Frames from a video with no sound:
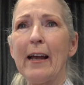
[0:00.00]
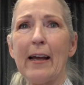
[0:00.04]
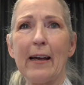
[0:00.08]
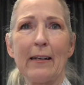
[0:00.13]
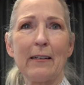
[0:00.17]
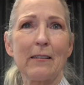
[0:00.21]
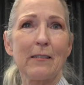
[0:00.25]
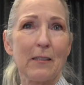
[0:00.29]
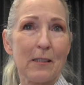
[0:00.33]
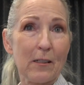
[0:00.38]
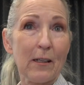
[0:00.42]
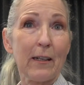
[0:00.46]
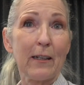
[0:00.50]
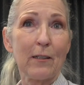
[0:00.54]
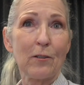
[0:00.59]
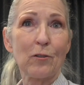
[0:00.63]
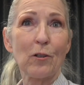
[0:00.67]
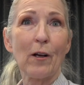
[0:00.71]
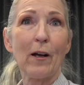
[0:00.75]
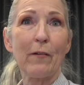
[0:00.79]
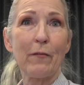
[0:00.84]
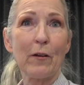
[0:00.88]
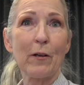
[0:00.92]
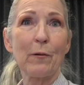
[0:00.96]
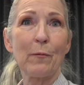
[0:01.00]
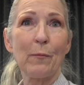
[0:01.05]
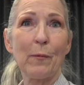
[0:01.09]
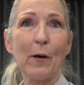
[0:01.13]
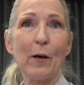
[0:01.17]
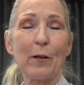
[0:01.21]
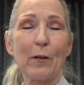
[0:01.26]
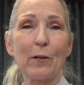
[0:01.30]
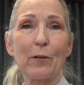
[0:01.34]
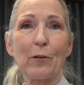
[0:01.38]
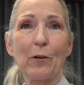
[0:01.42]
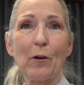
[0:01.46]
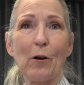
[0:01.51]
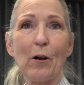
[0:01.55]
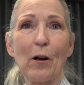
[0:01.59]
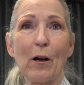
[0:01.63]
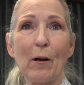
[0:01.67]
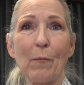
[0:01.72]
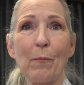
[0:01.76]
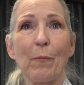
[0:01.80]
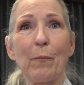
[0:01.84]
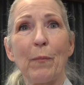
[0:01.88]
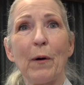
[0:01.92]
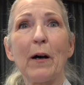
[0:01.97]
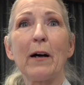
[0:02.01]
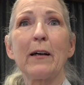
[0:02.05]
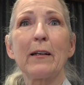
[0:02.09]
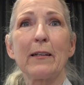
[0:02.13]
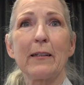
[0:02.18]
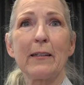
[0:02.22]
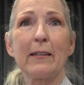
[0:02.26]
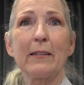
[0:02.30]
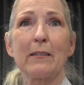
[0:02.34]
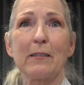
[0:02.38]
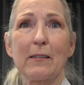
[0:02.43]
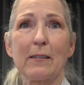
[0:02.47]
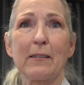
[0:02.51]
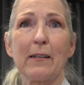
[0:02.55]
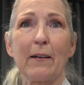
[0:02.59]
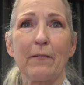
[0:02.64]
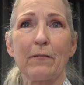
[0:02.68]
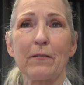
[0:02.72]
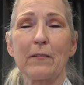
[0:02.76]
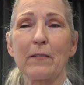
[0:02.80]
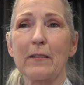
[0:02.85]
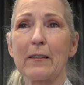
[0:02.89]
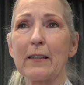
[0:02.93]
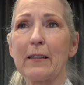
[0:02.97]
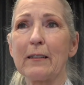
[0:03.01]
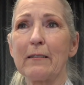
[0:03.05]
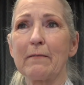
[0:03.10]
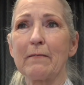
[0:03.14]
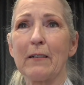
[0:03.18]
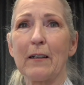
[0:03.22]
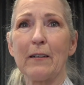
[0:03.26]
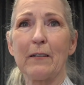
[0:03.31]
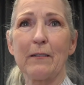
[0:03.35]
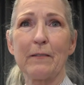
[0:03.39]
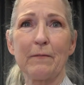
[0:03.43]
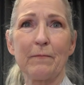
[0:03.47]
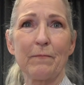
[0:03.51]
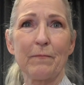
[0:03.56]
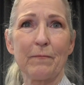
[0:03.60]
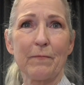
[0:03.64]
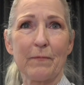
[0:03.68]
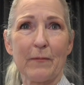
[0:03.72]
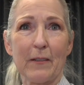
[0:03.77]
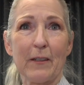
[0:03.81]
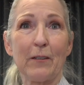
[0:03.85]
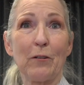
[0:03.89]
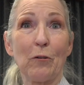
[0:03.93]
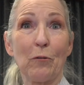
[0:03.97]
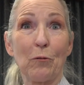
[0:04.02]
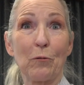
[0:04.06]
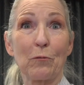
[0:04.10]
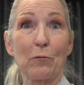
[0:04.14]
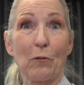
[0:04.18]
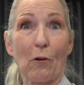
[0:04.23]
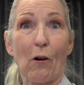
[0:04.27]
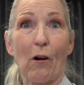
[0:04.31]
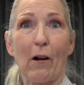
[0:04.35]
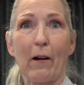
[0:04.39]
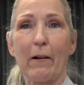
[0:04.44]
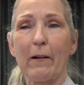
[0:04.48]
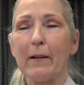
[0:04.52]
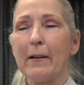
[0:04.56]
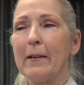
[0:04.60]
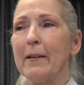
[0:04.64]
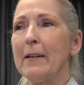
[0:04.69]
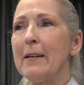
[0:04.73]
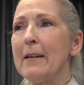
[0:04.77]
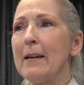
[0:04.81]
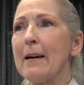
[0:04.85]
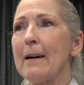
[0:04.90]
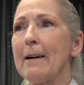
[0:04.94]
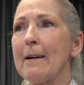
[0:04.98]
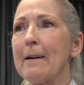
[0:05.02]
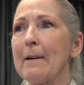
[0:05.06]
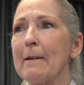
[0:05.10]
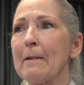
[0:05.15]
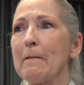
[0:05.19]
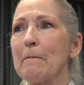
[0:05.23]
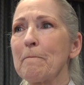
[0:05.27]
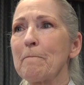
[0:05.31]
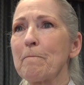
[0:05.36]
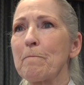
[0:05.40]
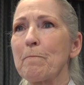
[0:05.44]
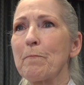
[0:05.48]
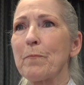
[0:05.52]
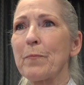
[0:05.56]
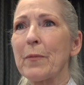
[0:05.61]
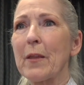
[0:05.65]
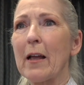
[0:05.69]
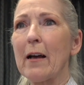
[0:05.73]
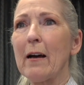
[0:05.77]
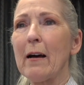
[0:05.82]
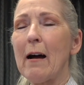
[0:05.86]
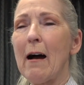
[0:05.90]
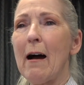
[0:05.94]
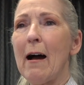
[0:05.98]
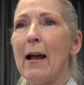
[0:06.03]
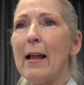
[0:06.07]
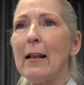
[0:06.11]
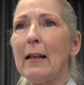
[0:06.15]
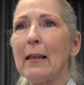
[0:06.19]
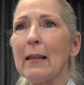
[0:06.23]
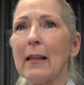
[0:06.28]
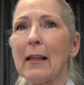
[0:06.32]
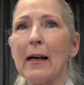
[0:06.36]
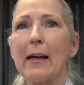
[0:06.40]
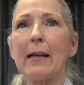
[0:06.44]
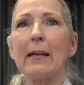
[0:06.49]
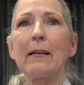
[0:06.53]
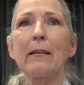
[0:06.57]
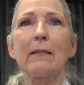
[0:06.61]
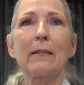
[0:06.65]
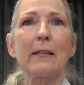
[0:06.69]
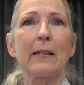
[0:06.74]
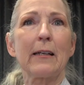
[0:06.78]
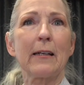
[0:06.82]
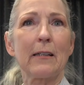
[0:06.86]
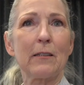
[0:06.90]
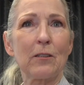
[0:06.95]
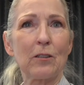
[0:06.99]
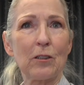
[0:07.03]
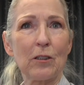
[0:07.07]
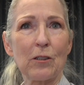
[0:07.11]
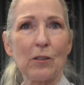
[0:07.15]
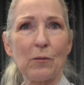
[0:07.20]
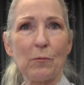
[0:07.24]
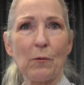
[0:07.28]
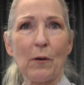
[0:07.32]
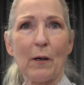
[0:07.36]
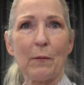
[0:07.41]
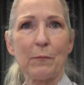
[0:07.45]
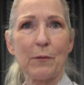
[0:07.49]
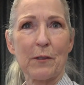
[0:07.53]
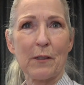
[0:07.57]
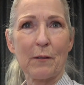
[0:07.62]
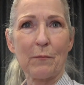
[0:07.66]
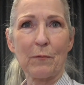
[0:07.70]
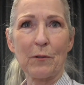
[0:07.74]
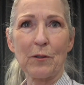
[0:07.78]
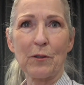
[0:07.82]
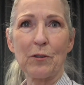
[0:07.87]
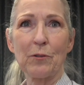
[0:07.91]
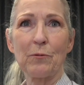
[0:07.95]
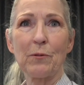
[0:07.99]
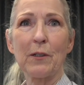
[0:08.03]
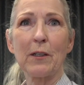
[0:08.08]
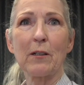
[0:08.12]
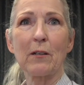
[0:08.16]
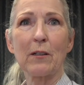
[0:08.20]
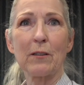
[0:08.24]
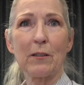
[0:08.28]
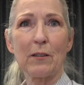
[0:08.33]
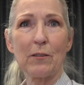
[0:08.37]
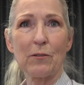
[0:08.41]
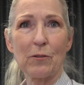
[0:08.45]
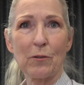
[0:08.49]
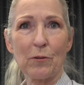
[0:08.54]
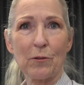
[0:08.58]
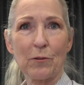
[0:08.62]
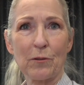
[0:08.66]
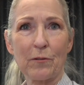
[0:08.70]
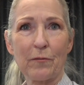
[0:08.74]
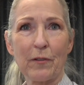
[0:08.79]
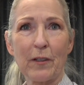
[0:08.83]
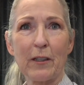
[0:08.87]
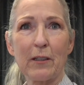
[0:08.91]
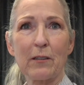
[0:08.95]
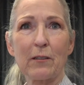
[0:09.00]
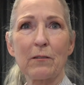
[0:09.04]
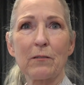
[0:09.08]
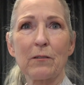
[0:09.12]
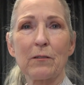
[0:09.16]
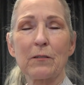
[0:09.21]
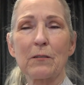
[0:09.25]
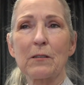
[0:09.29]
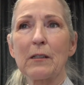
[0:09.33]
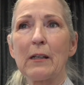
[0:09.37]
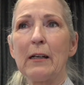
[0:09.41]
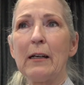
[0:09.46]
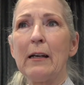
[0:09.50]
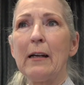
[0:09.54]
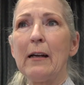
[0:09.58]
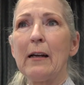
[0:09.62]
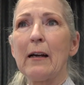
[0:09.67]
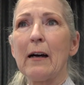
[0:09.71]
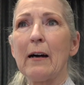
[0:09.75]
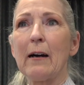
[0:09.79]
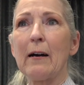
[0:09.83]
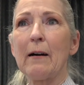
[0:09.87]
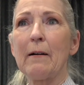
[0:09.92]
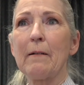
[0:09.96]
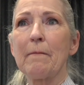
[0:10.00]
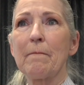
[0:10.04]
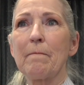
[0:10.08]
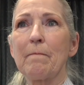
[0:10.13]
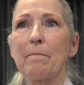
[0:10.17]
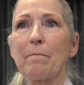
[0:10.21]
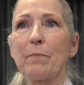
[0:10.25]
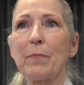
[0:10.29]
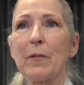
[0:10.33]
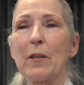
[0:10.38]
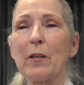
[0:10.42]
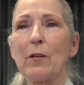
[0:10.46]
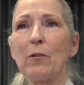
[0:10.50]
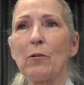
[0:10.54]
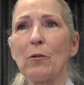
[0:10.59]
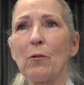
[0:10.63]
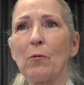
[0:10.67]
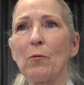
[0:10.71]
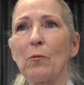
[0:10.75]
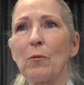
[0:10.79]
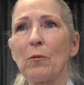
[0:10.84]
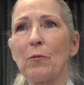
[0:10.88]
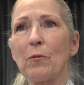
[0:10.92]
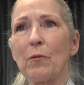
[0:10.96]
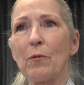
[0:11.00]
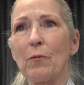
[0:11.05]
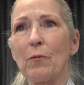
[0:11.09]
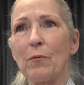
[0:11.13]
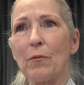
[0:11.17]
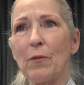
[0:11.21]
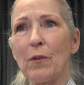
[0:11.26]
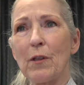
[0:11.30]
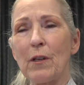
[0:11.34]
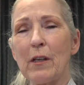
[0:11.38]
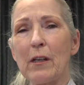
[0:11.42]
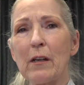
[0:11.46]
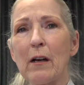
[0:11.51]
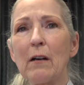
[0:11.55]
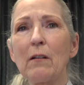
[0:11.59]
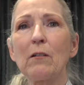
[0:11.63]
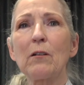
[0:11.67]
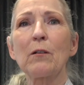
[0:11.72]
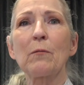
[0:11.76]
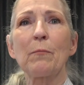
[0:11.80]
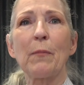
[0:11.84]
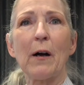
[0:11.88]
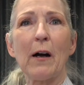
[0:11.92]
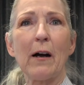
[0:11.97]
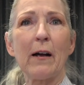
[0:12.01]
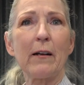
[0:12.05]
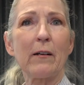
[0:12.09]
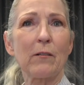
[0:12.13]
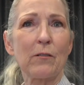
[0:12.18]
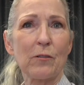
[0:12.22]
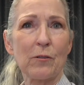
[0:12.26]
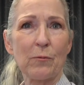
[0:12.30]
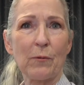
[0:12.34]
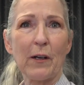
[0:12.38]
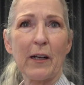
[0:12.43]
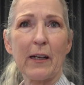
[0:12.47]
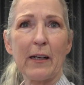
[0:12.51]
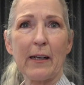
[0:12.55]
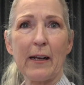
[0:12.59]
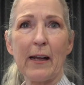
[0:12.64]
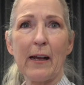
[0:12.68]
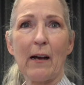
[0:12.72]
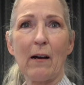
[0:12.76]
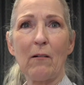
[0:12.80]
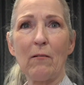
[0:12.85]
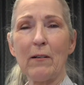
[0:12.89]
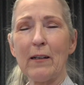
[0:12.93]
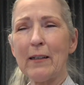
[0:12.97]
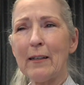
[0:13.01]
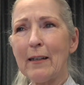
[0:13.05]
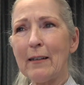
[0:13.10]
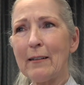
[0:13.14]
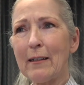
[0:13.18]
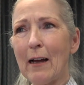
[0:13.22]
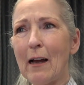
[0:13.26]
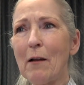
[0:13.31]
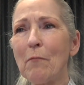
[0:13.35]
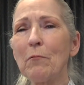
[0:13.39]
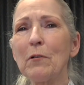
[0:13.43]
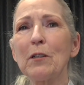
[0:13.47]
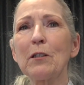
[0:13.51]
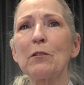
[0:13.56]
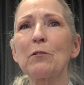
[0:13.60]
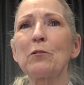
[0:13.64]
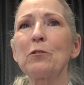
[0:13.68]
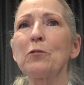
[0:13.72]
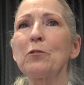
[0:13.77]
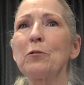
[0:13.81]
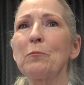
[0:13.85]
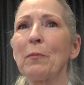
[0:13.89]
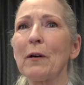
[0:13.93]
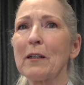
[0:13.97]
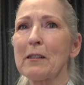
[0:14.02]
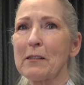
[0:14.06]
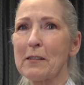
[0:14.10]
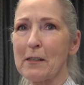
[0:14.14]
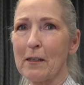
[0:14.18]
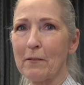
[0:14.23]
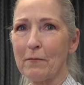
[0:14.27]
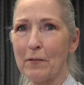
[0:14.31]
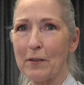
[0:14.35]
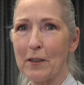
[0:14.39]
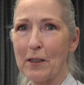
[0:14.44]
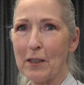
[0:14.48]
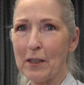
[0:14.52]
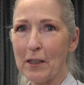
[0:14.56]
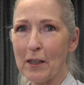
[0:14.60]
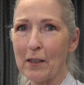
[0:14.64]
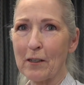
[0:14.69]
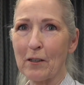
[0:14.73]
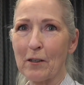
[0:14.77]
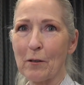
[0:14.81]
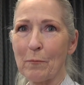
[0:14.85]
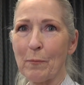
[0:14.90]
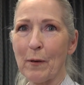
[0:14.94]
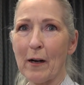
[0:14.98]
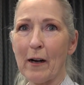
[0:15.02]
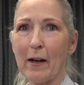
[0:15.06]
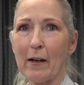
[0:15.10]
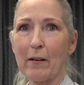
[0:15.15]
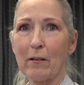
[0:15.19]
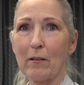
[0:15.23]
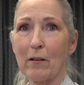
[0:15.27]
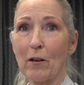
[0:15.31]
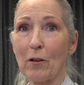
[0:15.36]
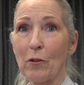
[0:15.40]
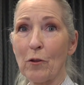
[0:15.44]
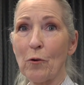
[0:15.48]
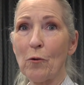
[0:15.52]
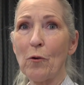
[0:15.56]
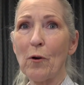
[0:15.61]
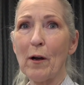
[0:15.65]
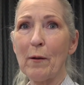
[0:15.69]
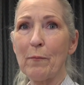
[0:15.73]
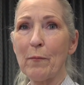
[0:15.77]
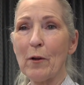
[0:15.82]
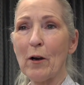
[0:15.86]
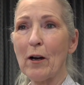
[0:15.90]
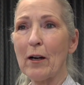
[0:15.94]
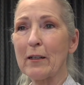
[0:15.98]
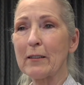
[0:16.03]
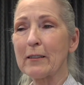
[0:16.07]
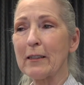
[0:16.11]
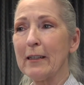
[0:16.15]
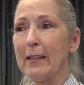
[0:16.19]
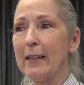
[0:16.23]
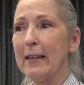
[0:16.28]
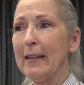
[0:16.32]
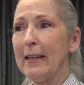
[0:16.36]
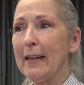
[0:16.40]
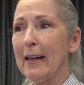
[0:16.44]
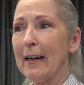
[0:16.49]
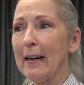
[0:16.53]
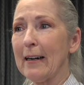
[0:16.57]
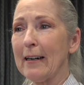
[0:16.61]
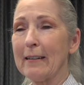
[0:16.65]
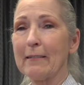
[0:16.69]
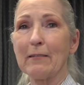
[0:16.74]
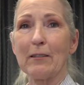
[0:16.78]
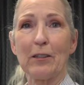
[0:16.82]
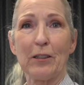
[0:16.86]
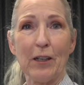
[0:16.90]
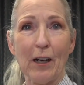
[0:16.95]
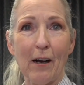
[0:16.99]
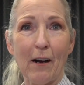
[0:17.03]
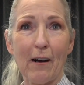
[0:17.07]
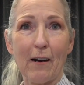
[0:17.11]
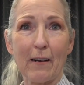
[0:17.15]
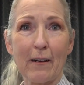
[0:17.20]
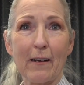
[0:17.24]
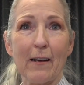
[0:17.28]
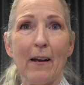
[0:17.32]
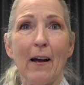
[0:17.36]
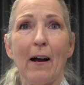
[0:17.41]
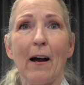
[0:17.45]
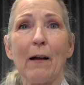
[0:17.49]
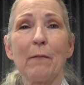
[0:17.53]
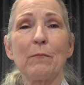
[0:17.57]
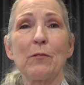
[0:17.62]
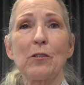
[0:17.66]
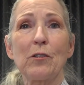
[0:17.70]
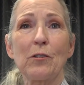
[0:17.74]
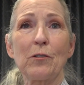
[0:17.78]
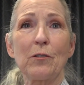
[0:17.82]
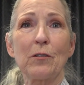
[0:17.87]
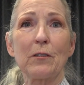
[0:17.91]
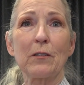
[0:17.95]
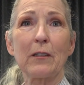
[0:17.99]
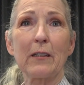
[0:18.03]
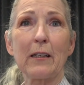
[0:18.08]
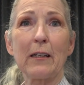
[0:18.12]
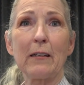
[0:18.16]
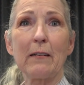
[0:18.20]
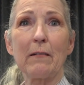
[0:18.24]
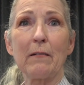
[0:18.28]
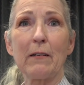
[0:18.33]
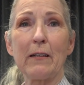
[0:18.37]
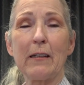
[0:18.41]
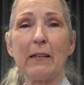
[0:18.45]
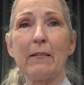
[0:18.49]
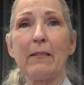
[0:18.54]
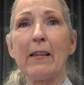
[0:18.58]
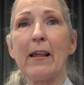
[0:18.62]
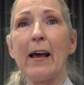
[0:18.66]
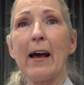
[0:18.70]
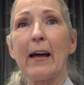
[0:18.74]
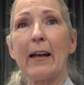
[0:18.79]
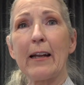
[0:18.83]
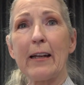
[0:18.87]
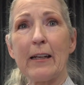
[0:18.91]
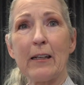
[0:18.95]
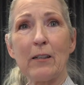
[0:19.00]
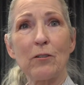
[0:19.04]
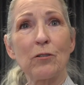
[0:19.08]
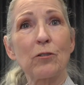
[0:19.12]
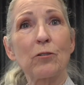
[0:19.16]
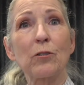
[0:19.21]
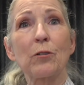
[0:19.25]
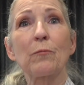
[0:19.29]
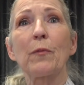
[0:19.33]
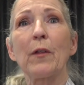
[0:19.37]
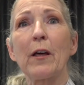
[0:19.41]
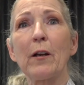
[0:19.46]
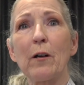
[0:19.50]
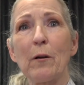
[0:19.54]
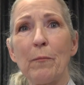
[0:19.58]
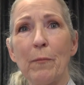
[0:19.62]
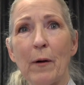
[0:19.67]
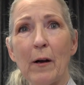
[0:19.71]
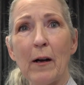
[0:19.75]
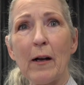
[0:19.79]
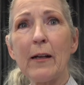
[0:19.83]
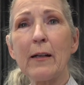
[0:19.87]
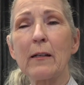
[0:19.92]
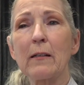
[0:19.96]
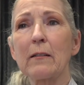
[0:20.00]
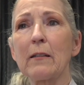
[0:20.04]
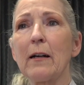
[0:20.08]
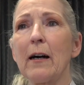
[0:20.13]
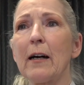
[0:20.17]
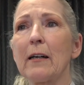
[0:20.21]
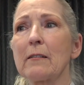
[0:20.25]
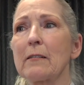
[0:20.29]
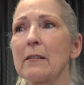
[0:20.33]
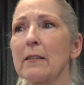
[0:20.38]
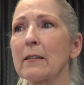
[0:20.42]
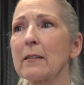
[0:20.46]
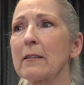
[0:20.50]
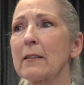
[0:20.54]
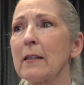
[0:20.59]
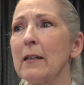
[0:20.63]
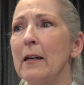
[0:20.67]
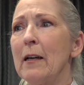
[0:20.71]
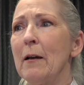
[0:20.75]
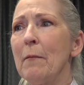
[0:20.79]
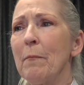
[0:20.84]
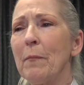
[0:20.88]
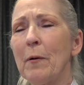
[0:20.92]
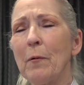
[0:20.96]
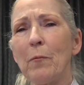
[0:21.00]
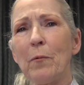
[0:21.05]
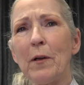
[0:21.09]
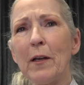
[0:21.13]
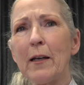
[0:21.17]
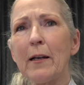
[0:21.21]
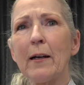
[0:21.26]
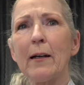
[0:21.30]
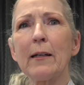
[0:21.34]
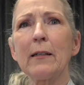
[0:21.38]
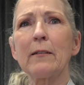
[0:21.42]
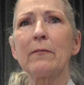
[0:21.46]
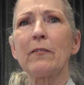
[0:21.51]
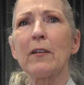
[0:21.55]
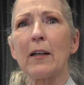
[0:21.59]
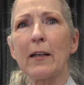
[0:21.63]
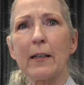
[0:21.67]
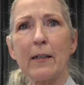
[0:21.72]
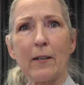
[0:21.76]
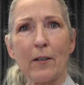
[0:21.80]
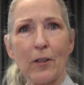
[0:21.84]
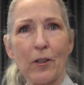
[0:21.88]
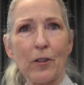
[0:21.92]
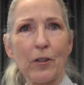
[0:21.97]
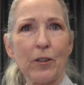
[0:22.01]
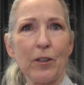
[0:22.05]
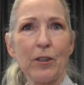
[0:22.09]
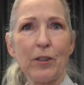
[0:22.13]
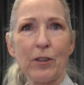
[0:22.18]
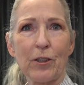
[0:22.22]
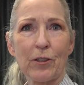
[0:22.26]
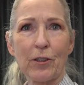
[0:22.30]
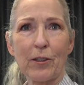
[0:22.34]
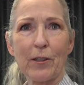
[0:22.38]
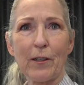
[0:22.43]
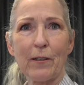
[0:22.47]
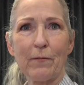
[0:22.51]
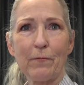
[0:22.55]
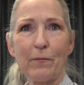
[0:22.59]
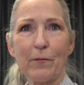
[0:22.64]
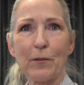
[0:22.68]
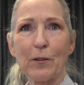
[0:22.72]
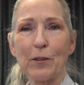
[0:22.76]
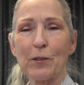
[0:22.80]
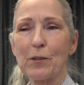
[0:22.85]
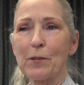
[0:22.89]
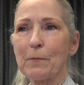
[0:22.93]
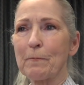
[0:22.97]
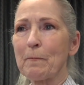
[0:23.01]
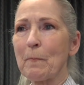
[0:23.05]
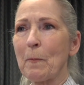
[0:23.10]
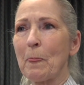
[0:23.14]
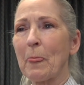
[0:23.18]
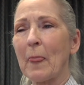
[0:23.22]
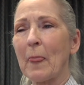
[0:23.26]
And it's like driving a modern car, but it's definitely an old car. I like the engine swaps that we're doing on these older vehicles. You know, the younger buyers right now, and I would include myself in a younger buyer, although I'm not young, I'm certainly in that age group that are buying classics, but we kind of like our creature comforts.